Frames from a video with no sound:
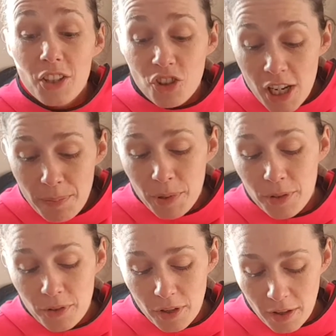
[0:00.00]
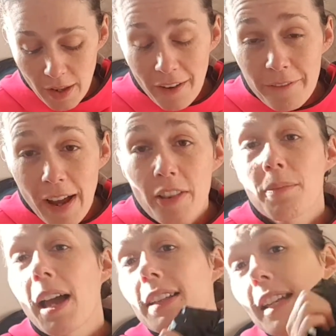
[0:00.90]
the cheapest that I found
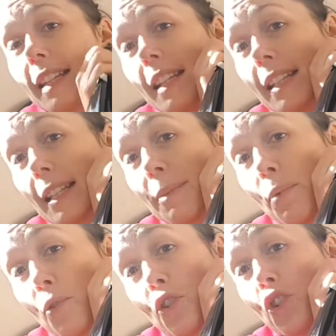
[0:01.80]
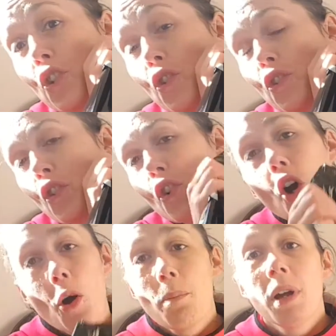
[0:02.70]
them at is
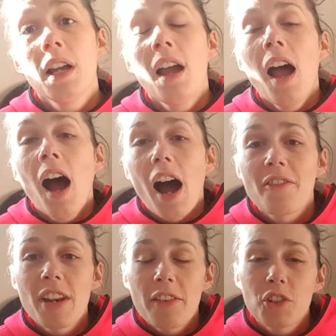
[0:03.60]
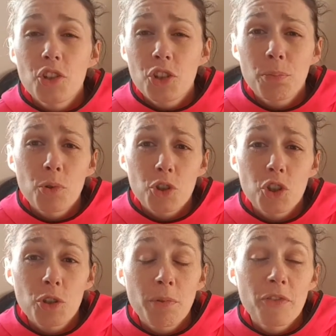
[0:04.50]
sportshoes.com. I've never used sports
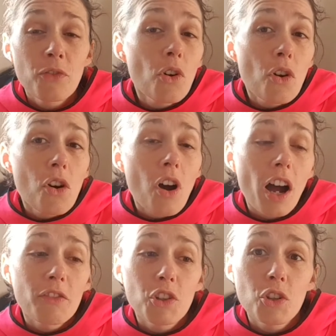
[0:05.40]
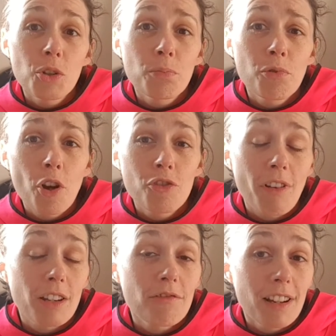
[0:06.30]
shoes before. I've used Pro
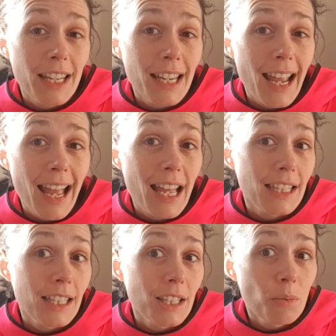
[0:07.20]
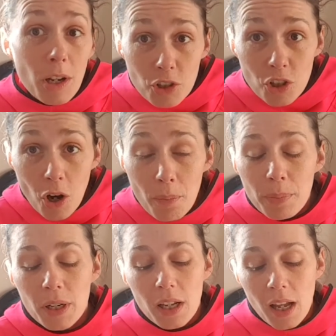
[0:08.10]
Direct Running and Sweatshop.